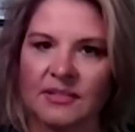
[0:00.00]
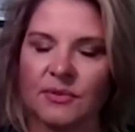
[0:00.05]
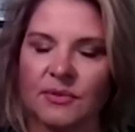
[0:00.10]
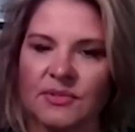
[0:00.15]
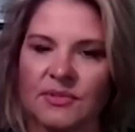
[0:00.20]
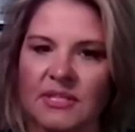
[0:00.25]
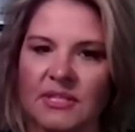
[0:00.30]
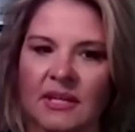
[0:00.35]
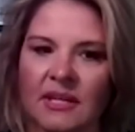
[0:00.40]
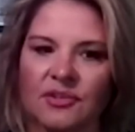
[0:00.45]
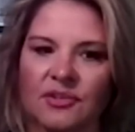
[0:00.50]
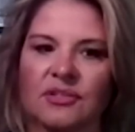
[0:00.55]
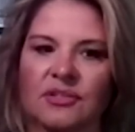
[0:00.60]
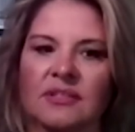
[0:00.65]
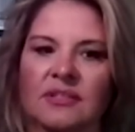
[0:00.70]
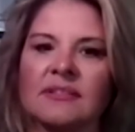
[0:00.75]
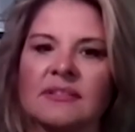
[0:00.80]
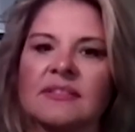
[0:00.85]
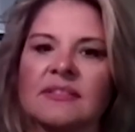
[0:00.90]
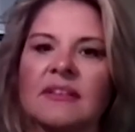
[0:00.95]

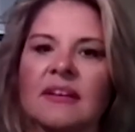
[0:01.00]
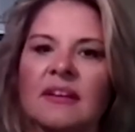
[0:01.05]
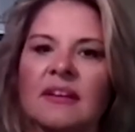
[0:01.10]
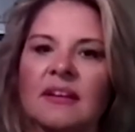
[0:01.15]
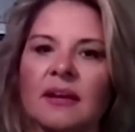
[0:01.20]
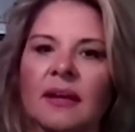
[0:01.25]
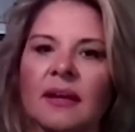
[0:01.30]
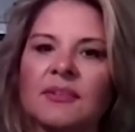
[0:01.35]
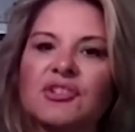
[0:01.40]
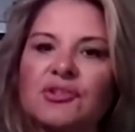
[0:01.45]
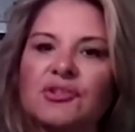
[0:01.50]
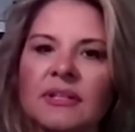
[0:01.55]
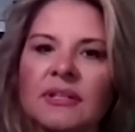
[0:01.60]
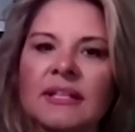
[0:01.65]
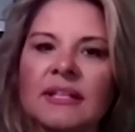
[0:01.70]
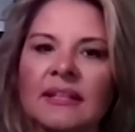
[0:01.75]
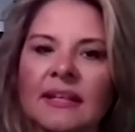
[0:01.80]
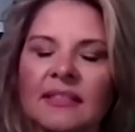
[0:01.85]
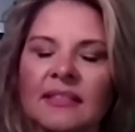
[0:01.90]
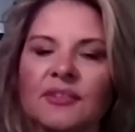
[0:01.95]
associations,
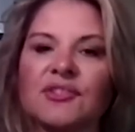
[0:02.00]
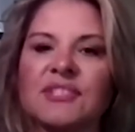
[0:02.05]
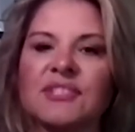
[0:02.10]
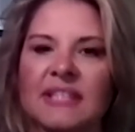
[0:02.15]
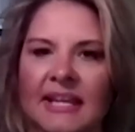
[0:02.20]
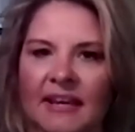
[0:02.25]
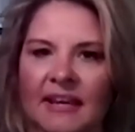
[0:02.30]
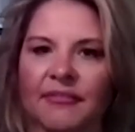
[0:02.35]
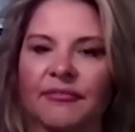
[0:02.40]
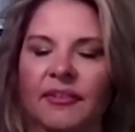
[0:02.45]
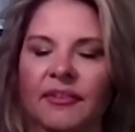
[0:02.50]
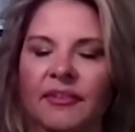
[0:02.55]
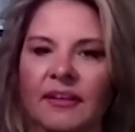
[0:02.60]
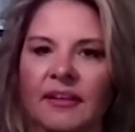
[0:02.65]
ensuring that they're safe.